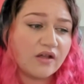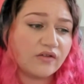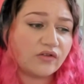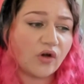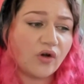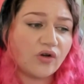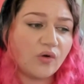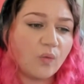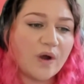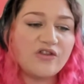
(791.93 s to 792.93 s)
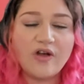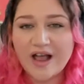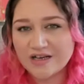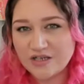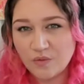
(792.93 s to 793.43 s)
So when you're
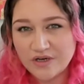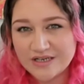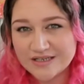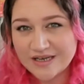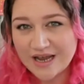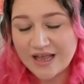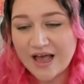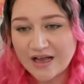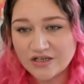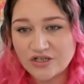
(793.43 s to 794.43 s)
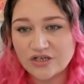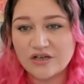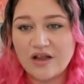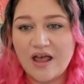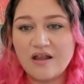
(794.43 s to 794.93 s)
actually wanting to take
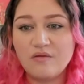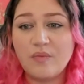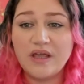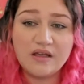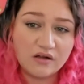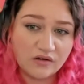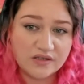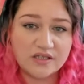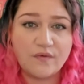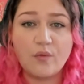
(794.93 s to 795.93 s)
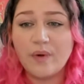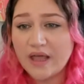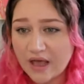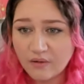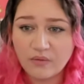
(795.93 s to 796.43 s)
action and be inclusive or
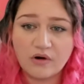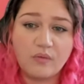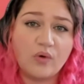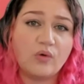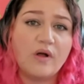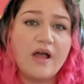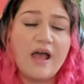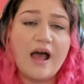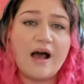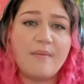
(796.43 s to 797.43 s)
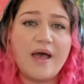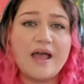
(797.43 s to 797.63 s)
be equitable um,